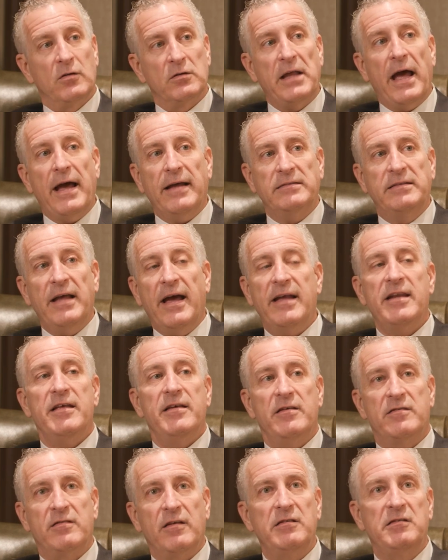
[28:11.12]
So
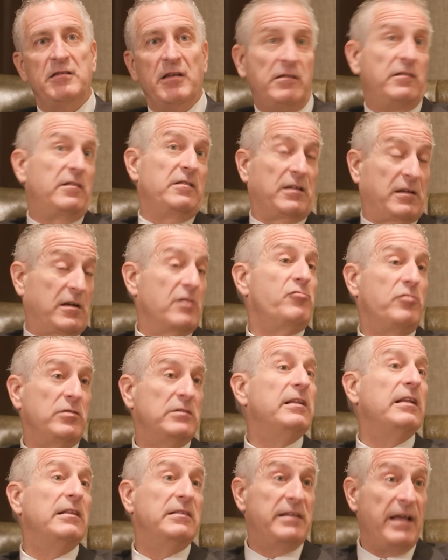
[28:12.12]
this is a
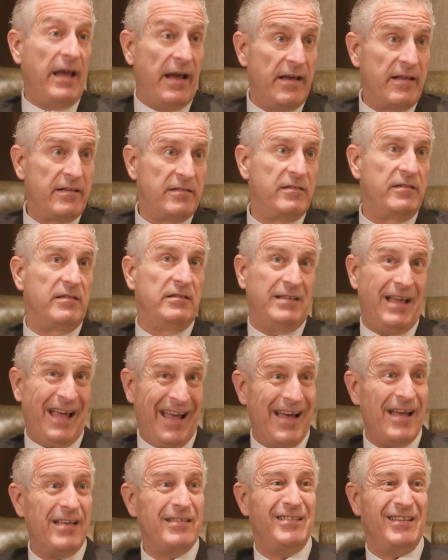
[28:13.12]
country that has
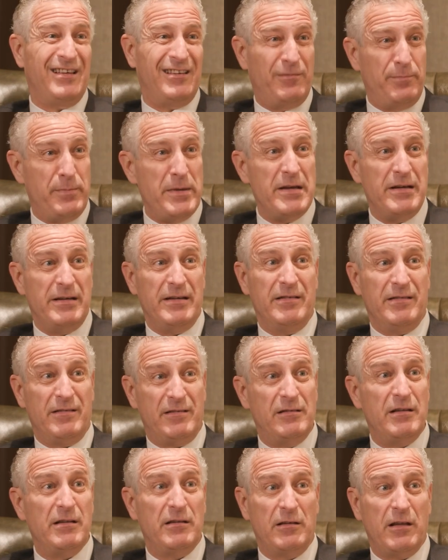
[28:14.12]

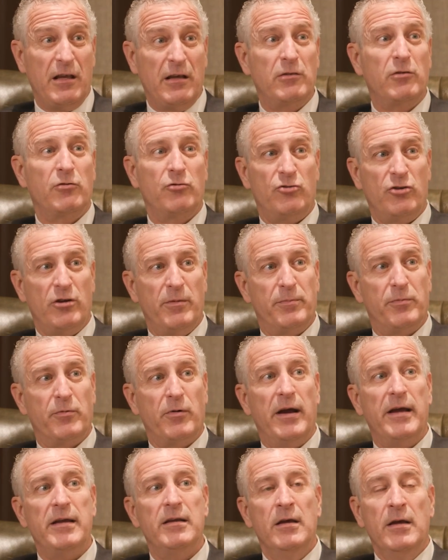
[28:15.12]
experienced dictatorship,
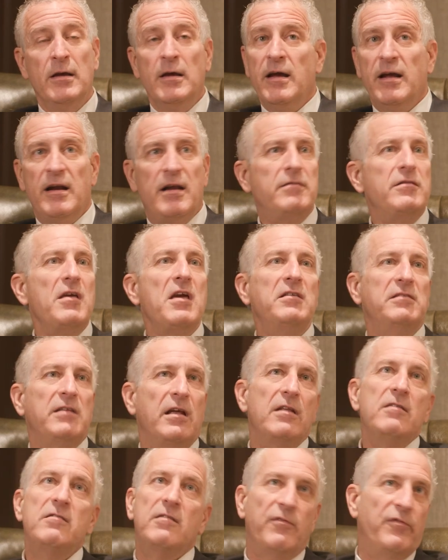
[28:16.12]
right? And I think
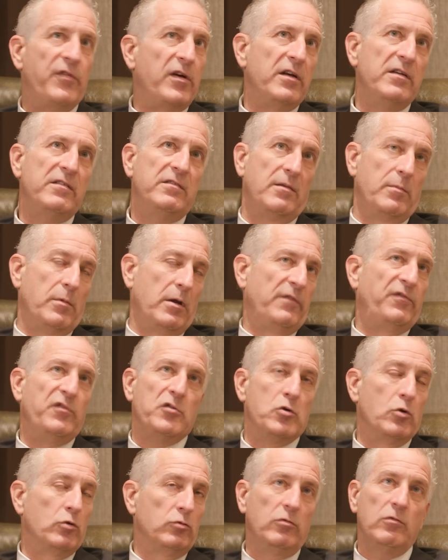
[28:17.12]
that it's a very similar, if
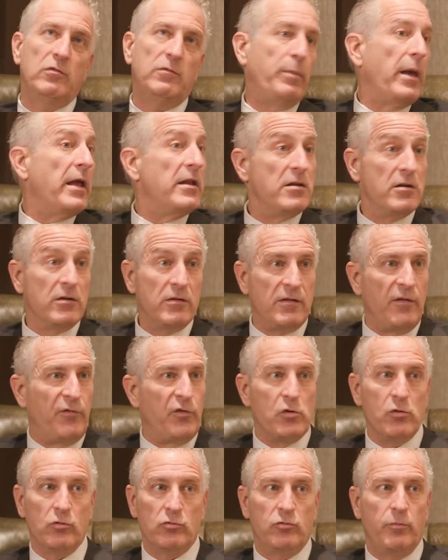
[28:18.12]
you go to Spaniards,
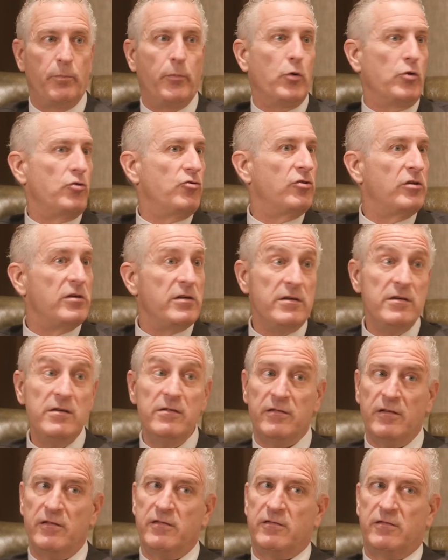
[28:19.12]
if you go to
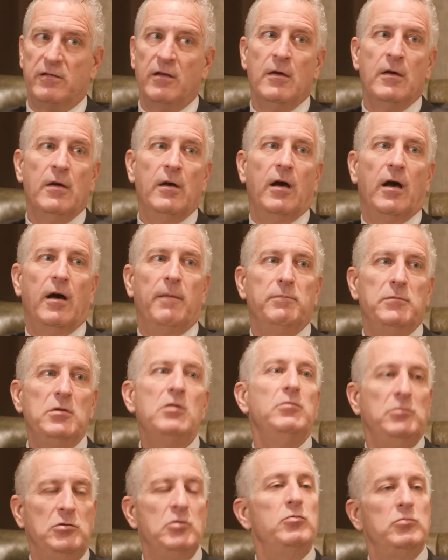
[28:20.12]
Portuguese, it's
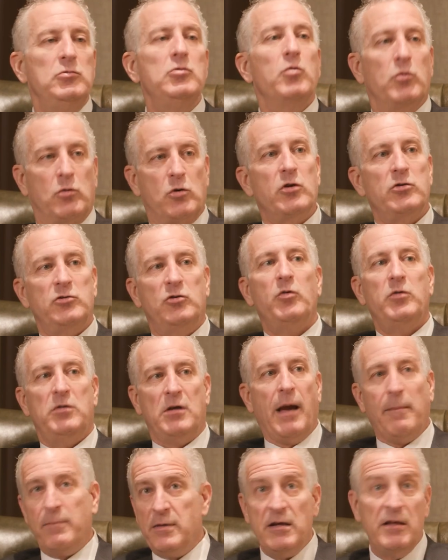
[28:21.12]
you're going
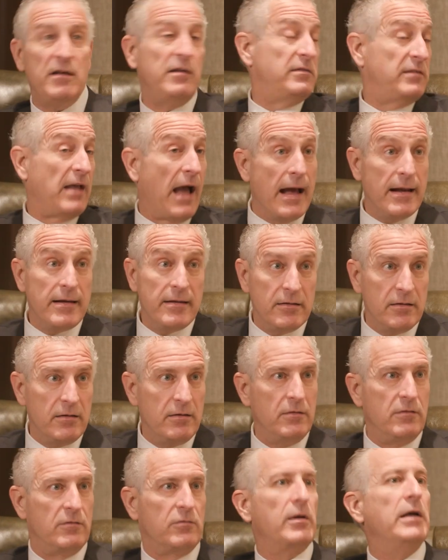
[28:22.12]
to, I mean, the
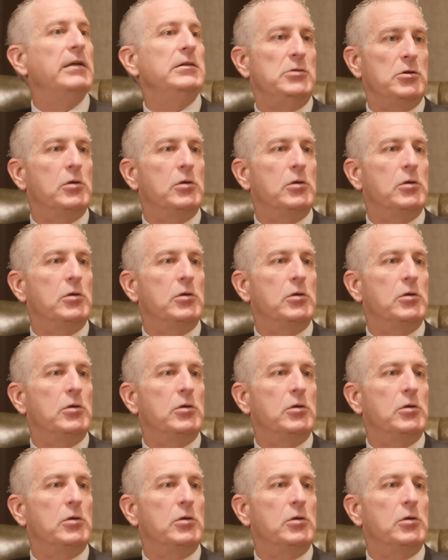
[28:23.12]
Italians, right?